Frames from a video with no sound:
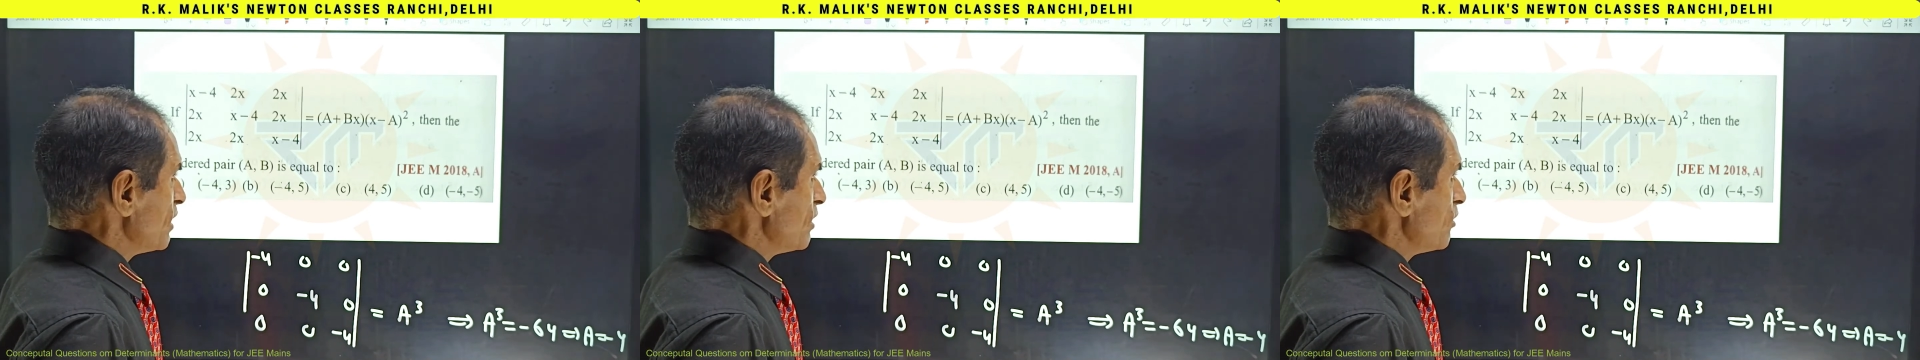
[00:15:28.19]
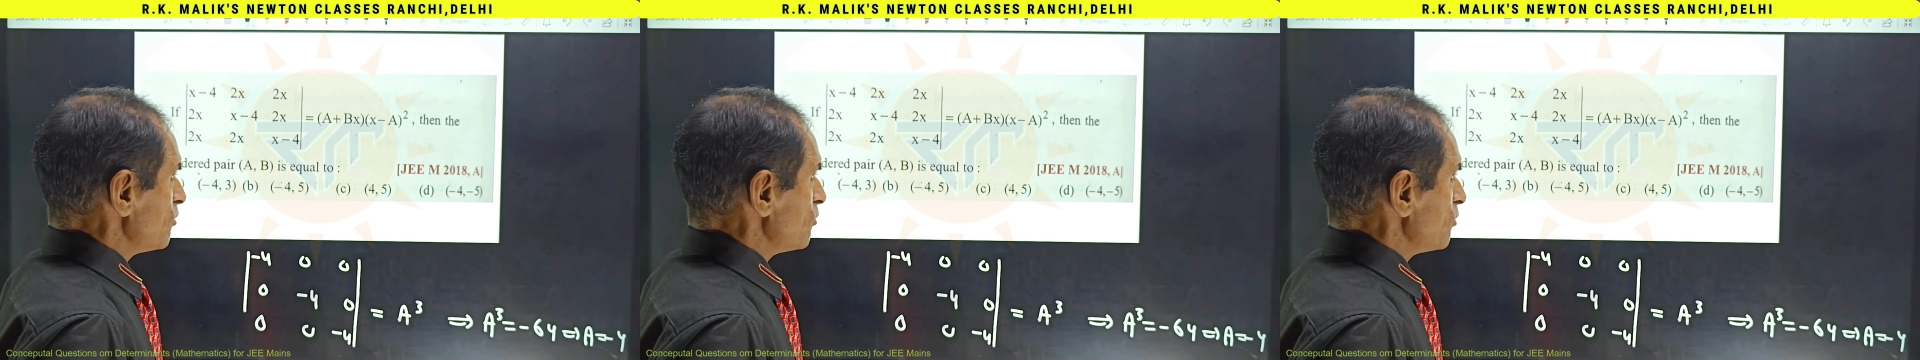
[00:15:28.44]

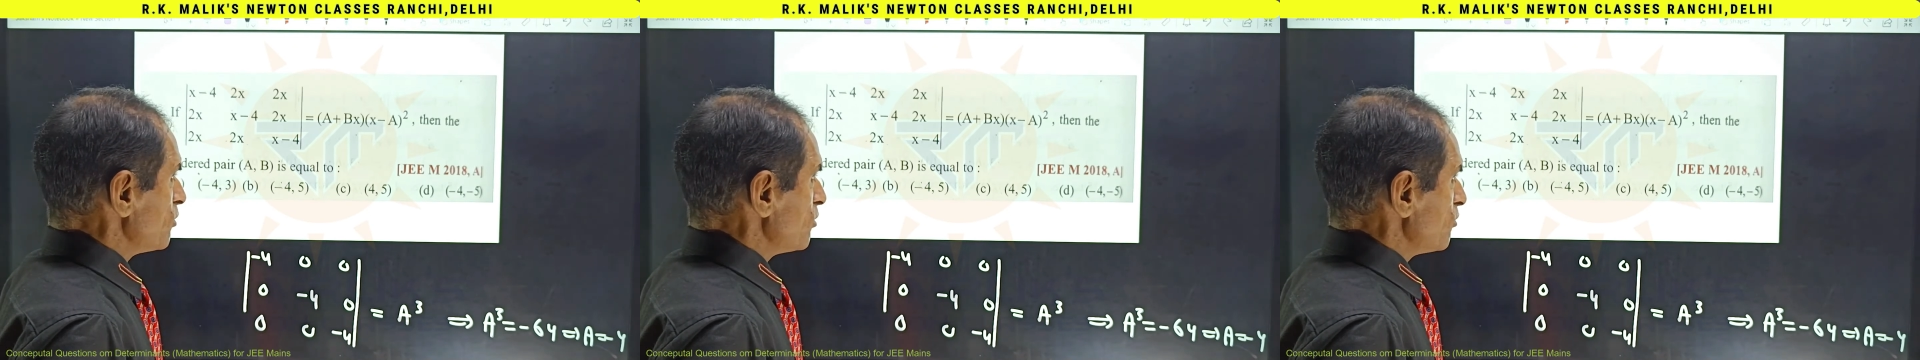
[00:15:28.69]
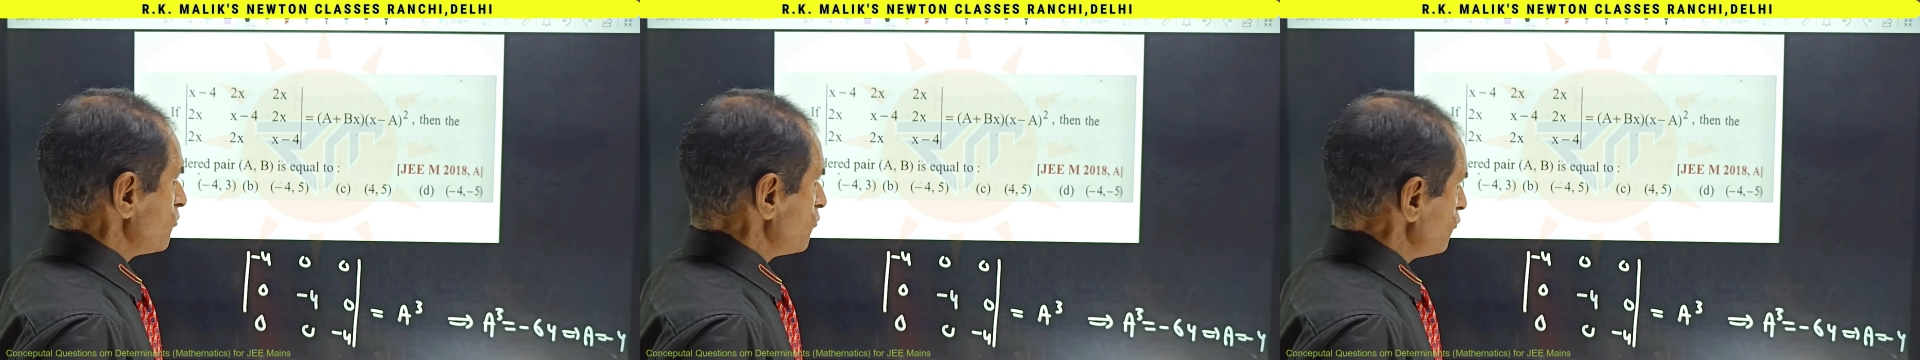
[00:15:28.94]
by
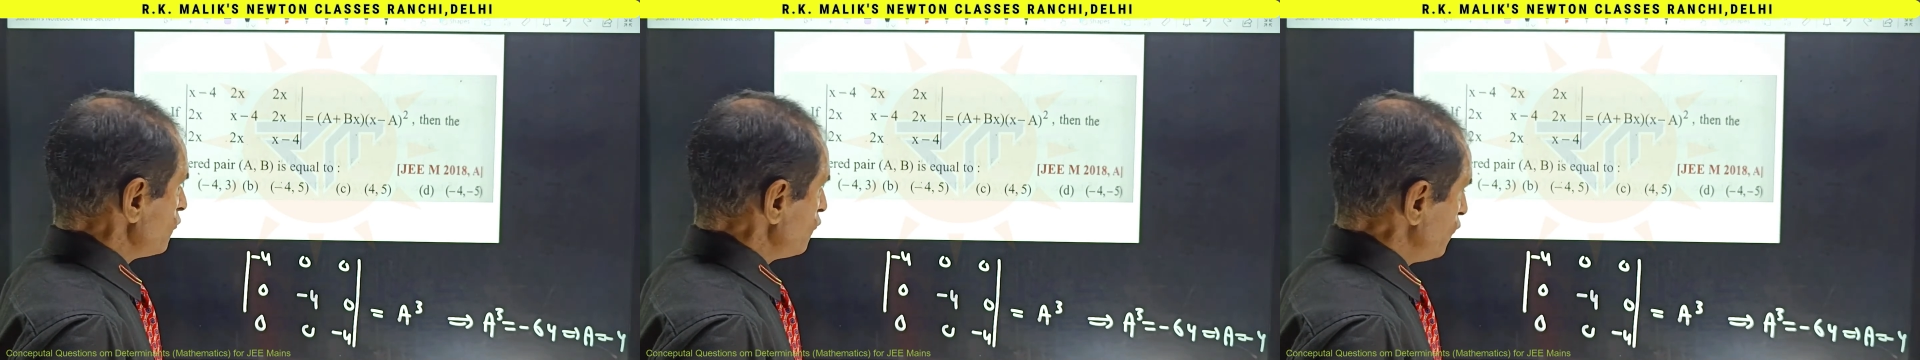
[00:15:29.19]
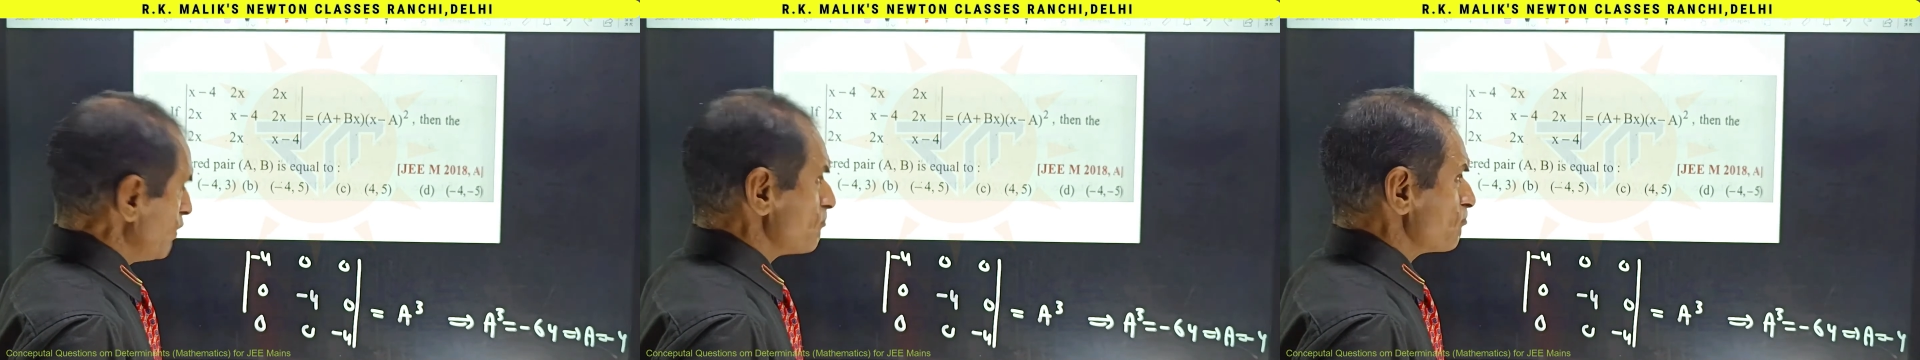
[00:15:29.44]

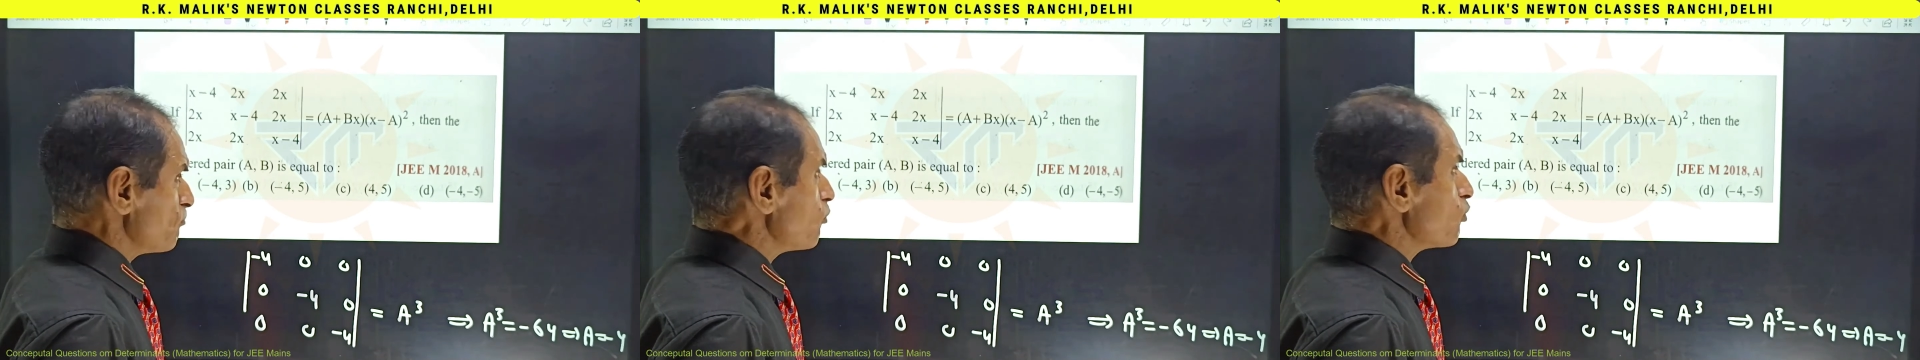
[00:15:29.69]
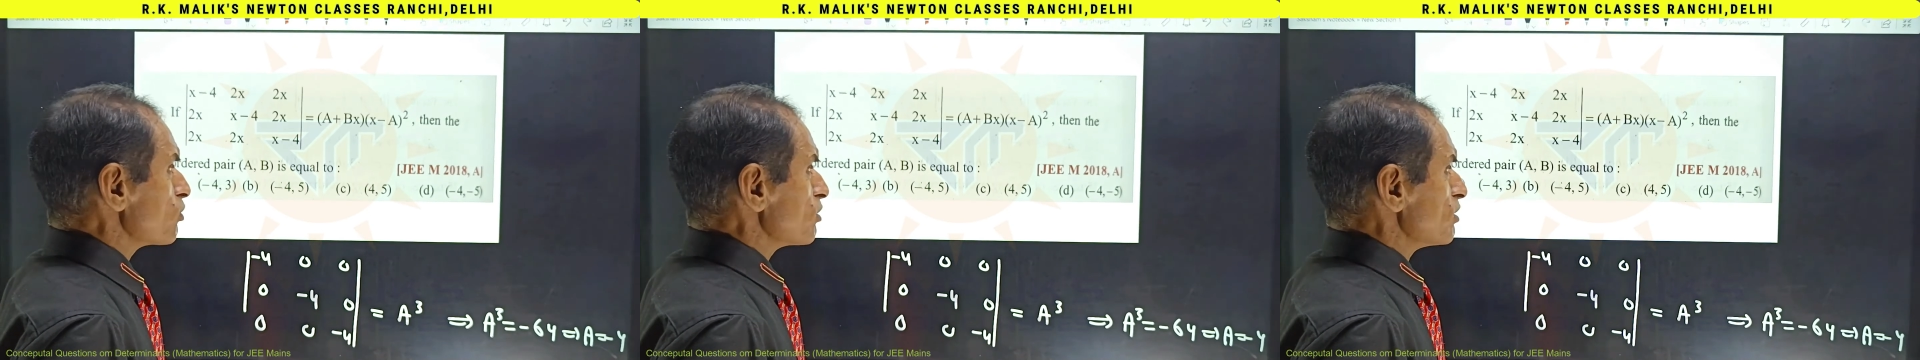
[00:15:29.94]
one
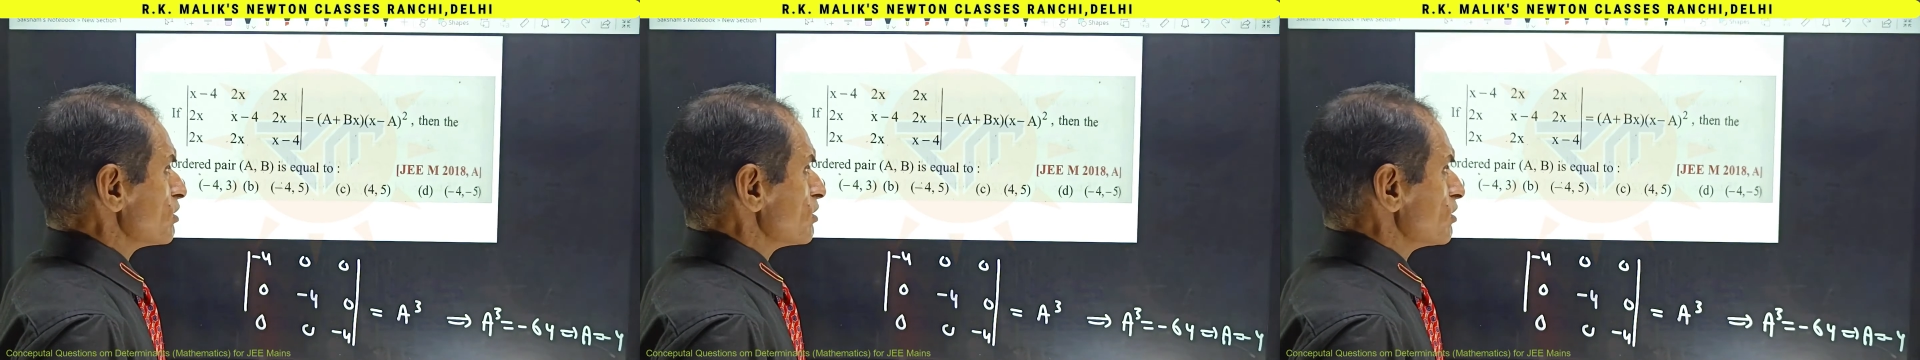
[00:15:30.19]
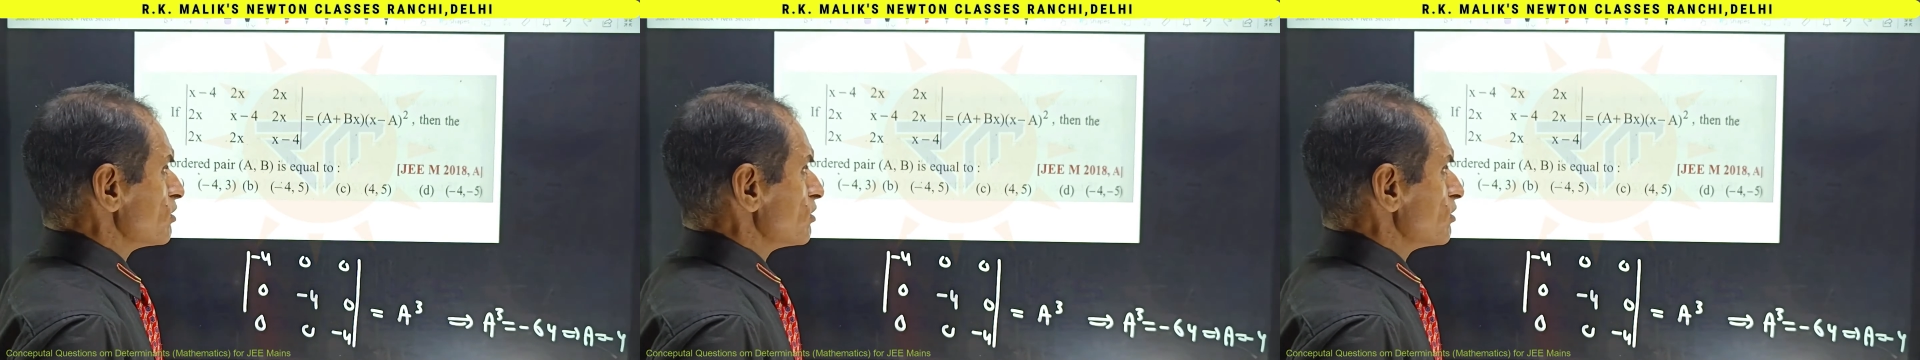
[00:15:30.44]
more